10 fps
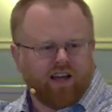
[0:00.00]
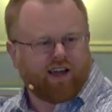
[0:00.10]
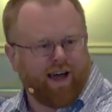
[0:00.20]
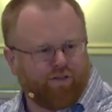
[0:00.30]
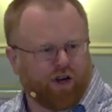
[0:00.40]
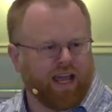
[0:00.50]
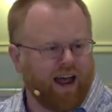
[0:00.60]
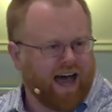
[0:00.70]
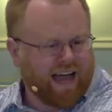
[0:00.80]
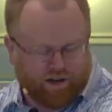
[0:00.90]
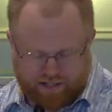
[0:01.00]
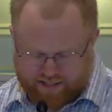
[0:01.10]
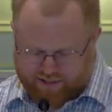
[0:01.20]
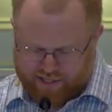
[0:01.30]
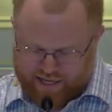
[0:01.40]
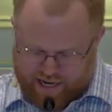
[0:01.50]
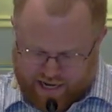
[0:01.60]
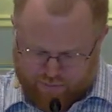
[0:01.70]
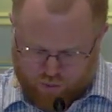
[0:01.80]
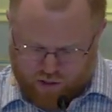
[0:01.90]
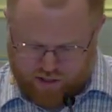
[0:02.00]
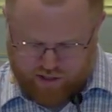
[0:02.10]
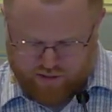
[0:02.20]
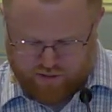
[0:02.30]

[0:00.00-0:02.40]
covering it. I don't need to see it anymore.